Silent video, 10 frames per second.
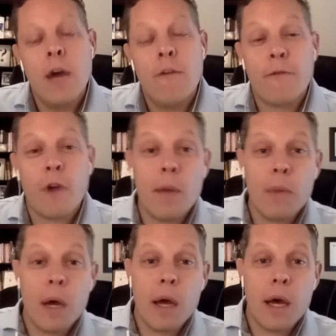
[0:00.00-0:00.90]

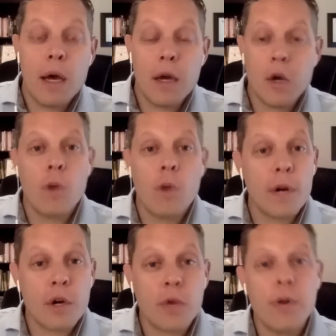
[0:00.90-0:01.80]
from a
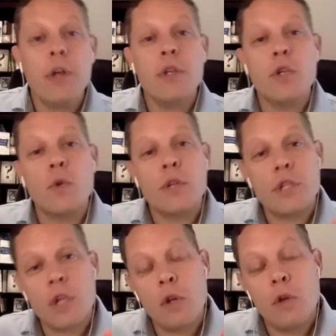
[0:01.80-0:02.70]
corporate career to a
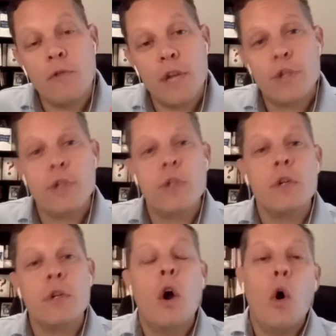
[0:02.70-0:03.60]
solo venture
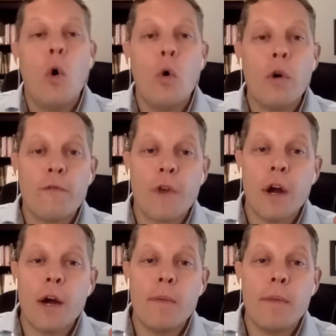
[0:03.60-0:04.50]
or
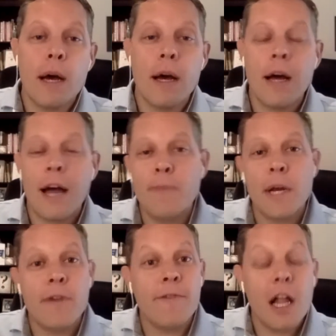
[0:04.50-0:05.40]
from uh, I've been
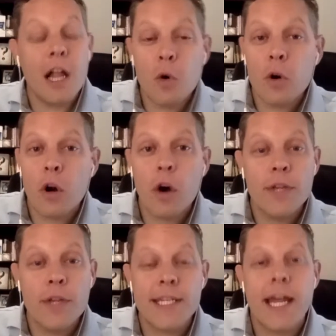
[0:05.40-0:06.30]
a follower all
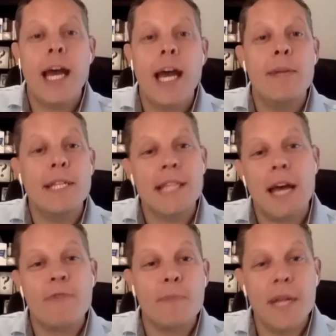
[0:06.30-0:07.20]
this time, it's
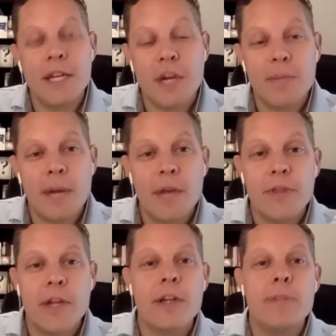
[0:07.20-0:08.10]
time for me to jump out
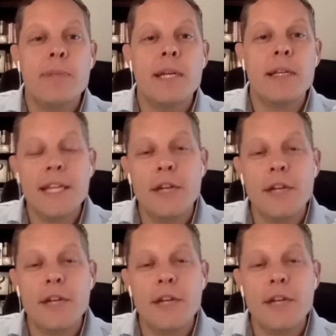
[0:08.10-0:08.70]
there and be a leader